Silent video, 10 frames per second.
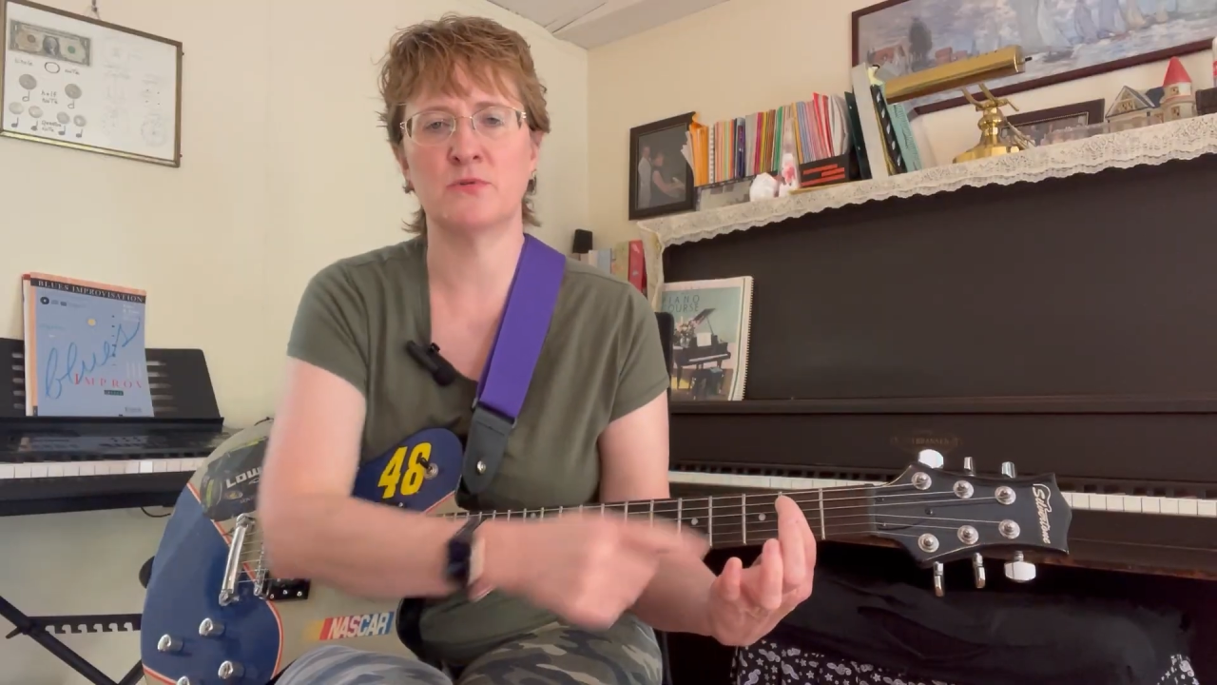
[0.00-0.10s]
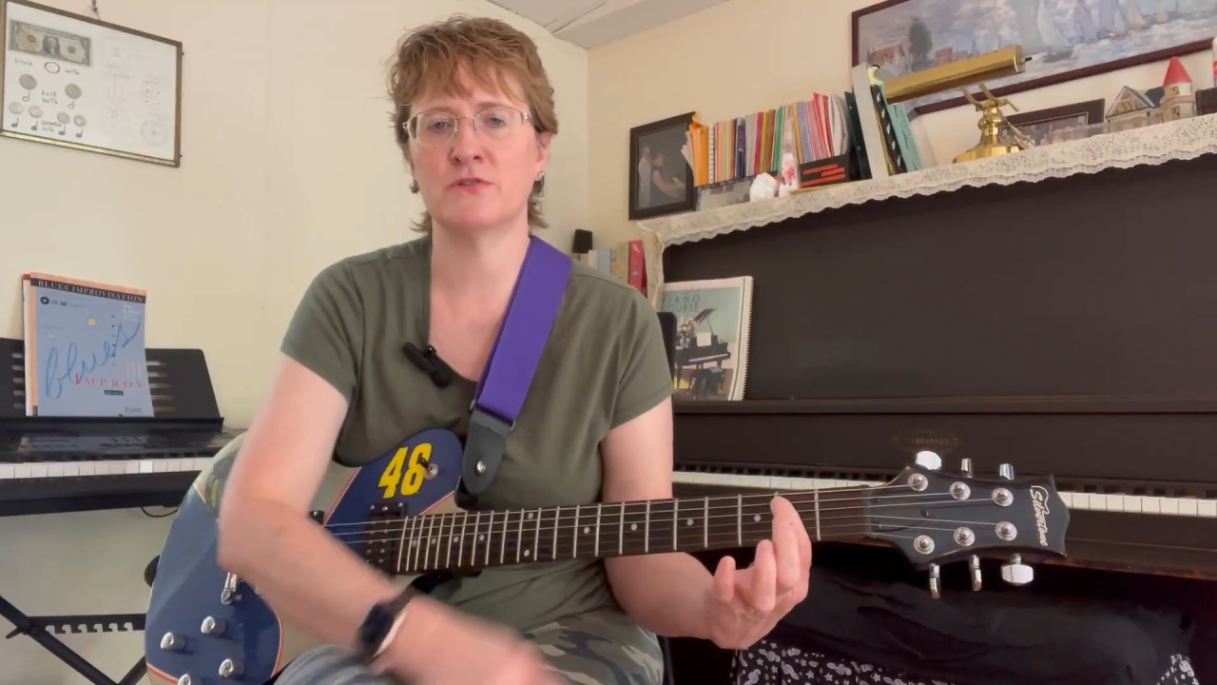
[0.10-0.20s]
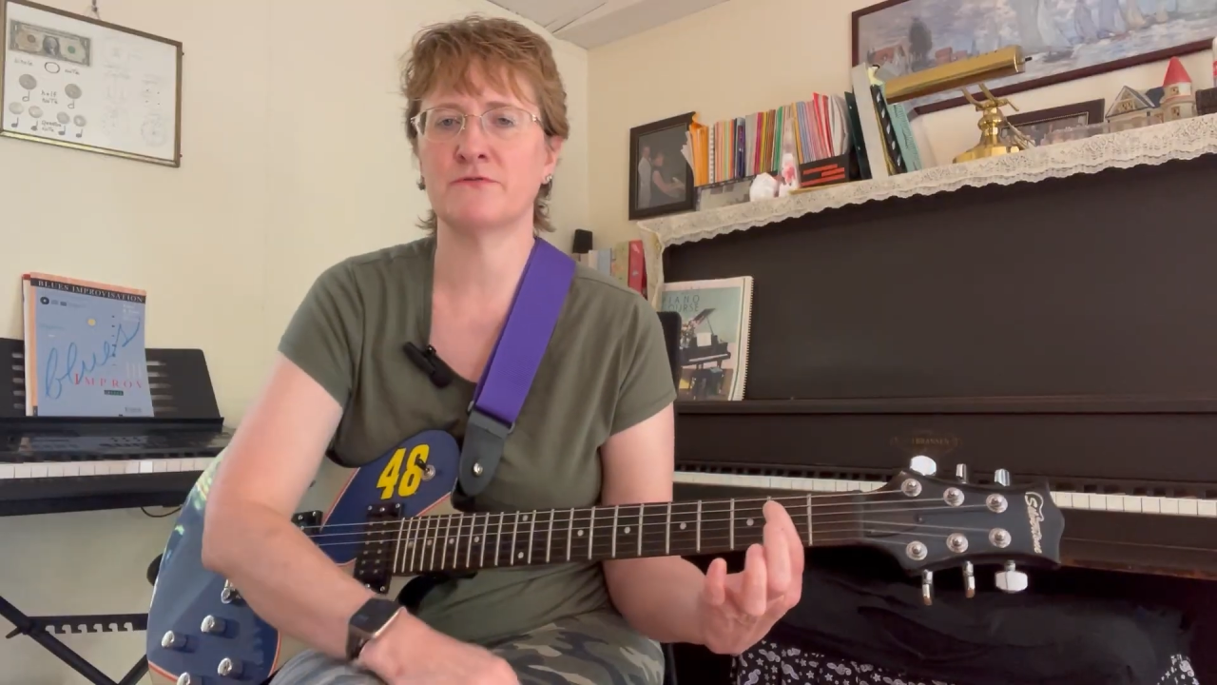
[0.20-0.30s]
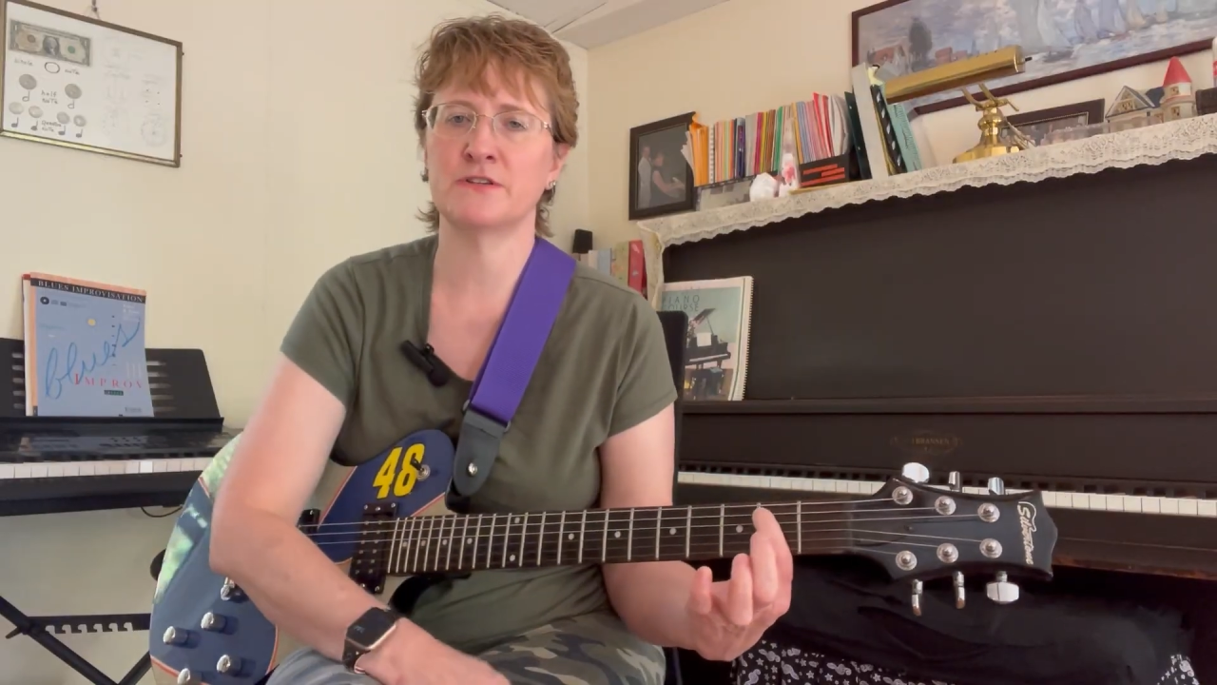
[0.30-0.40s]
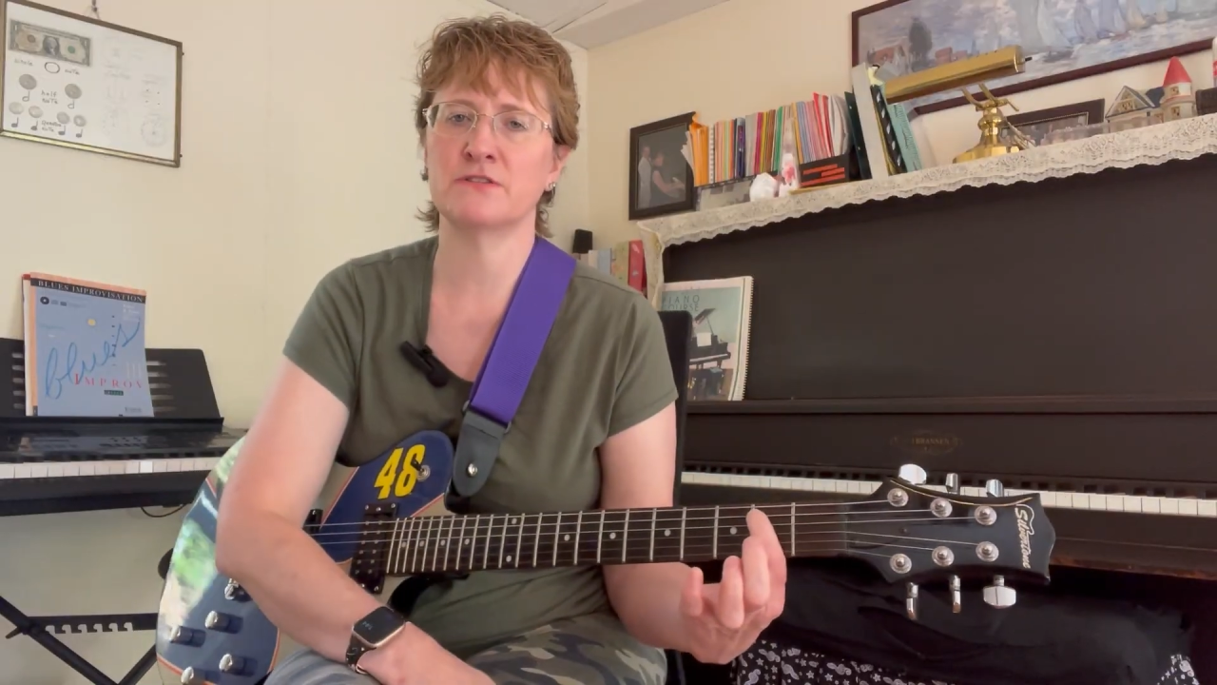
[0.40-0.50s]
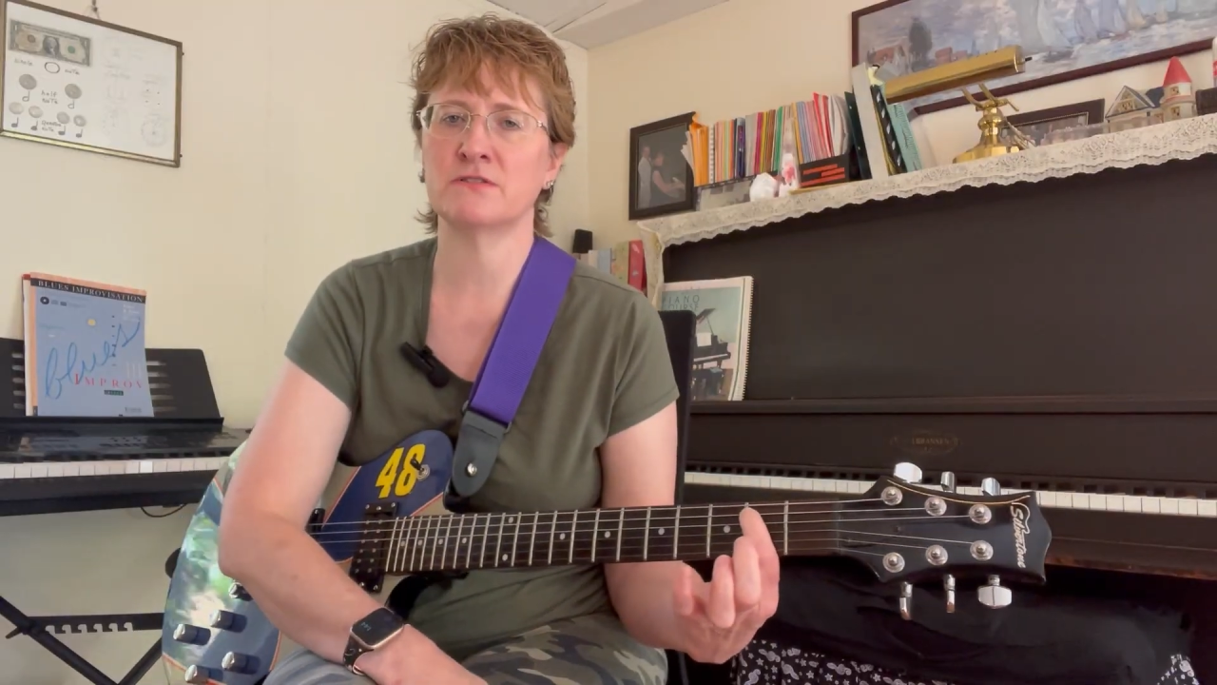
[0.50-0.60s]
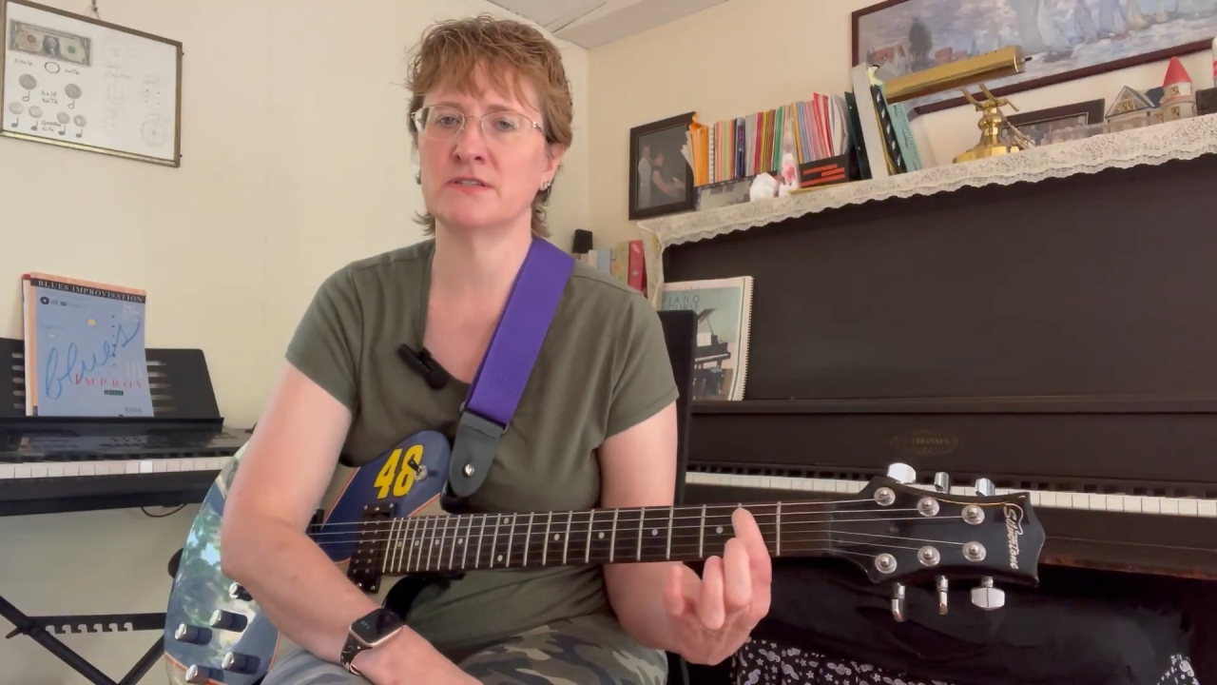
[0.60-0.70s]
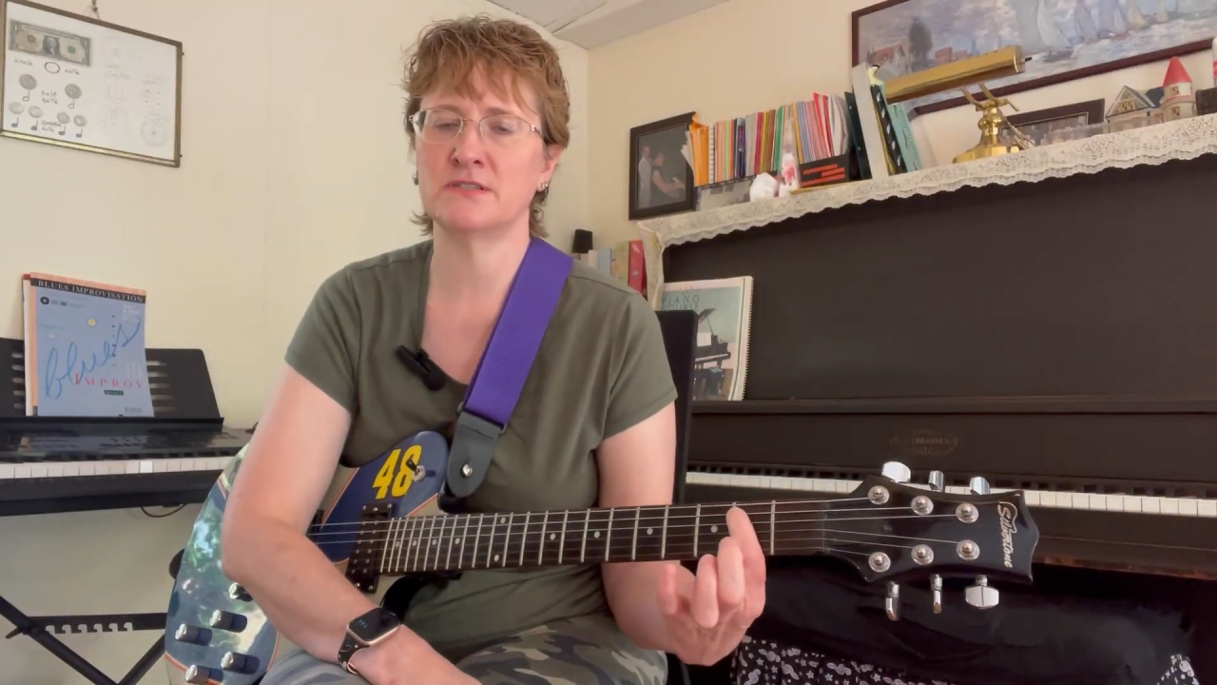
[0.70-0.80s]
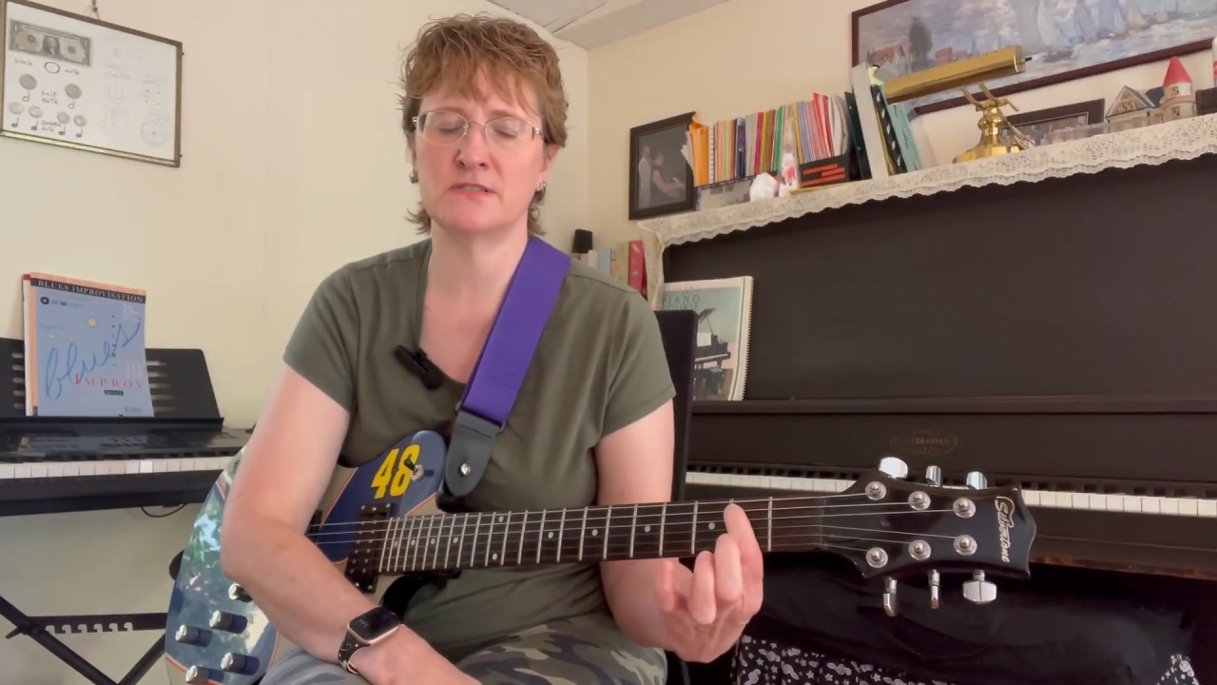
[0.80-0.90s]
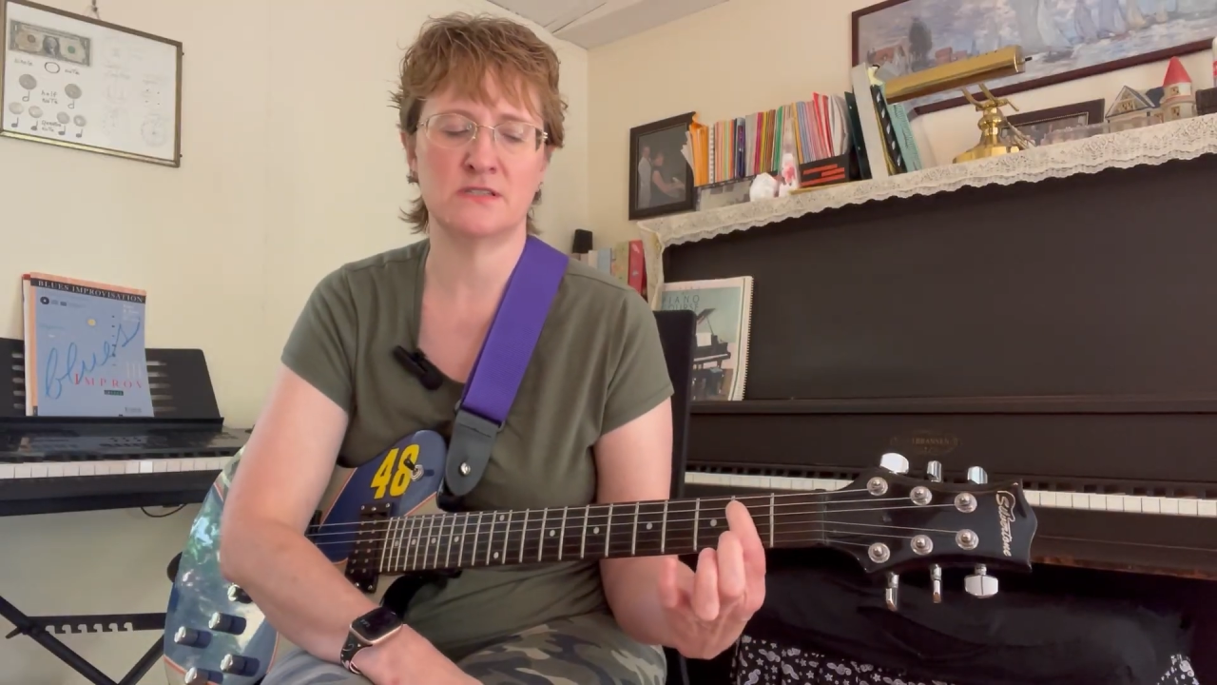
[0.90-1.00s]
pointer finger
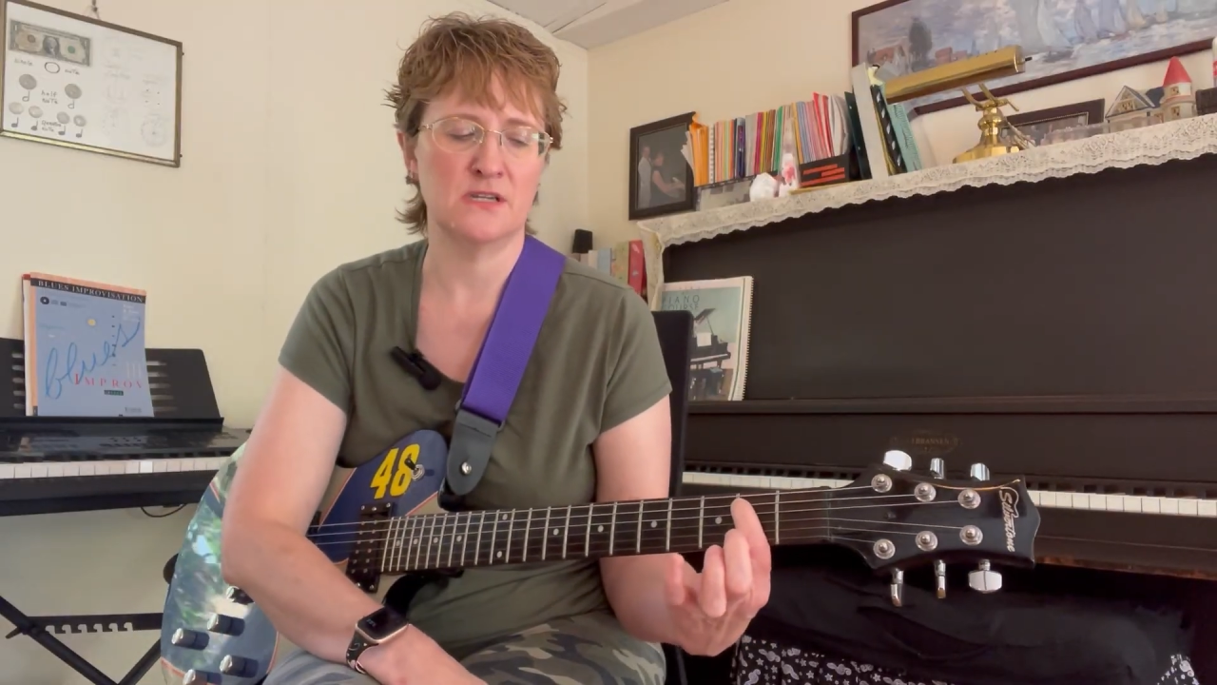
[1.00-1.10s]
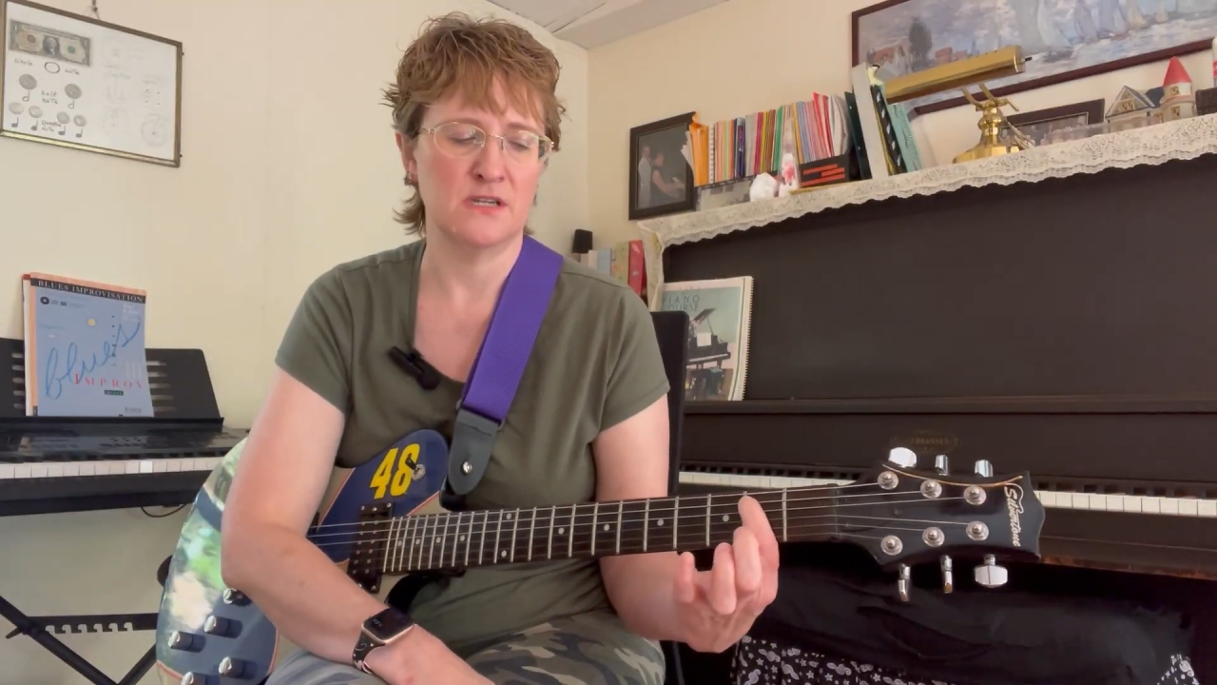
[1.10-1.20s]
is,